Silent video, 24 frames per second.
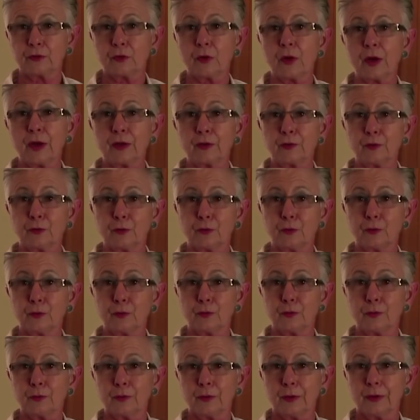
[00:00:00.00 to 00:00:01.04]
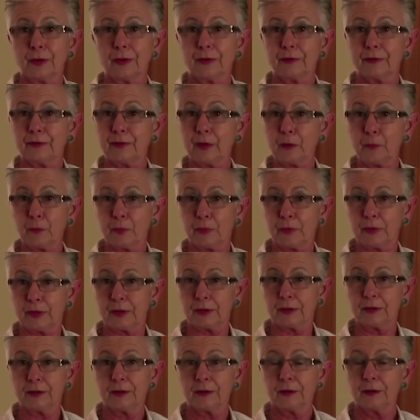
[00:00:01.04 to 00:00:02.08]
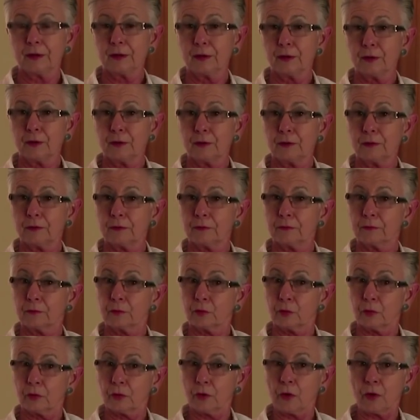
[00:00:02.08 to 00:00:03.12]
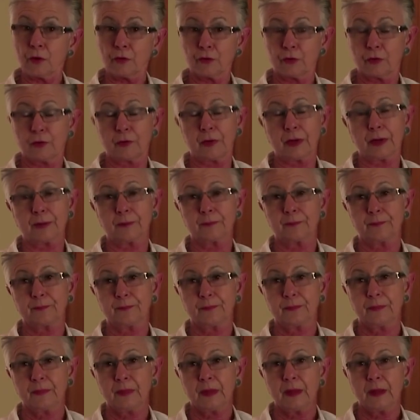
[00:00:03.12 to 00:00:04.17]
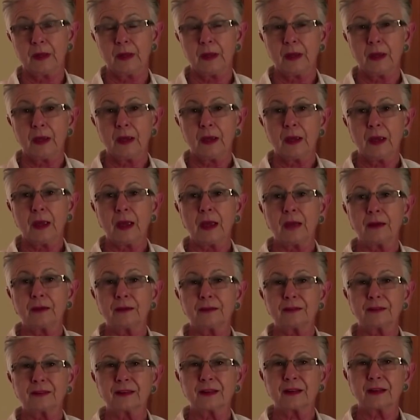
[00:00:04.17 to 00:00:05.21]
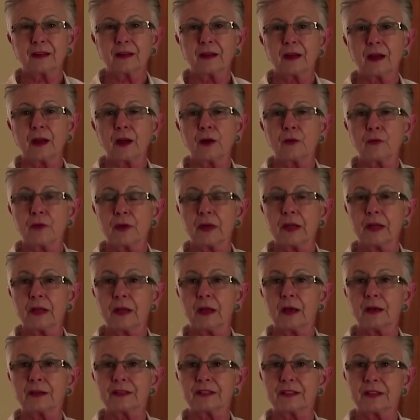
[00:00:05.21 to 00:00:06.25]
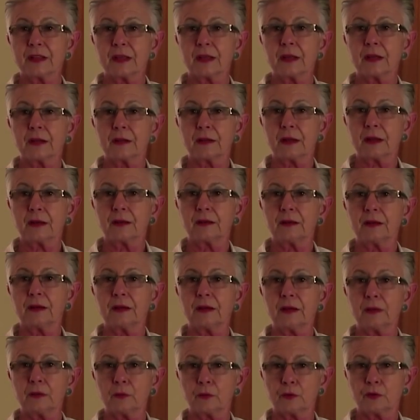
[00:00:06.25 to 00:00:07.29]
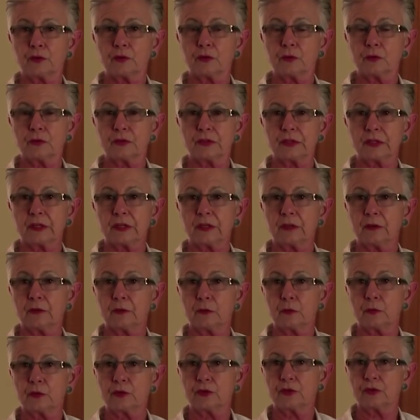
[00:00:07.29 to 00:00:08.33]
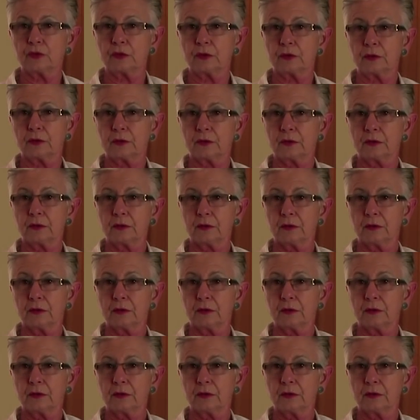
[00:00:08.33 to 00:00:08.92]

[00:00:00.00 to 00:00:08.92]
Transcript: trying to do something to the contrary. And I realized then that he was using intuition